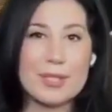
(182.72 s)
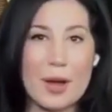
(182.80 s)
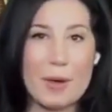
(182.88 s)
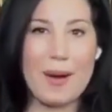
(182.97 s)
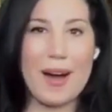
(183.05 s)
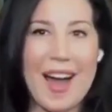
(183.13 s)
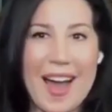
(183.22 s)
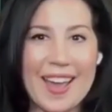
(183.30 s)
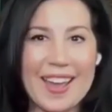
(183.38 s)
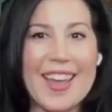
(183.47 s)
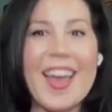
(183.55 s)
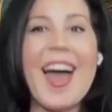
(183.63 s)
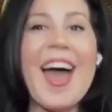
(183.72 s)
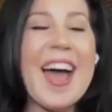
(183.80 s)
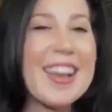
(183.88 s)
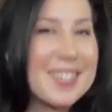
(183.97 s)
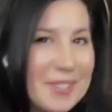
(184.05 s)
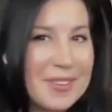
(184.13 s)
so high.
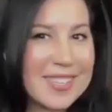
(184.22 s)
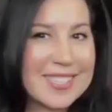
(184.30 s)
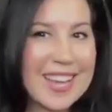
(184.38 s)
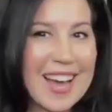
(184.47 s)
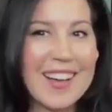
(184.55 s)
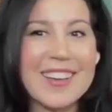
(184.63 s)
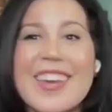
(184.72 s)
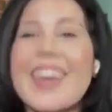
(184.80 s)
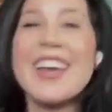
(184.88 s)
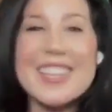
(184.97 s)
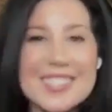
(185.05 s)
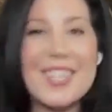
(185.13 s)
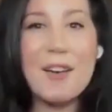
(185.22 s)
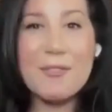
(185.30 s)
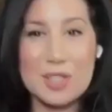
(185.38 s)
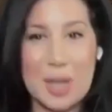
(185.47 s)
As you can tell, kids love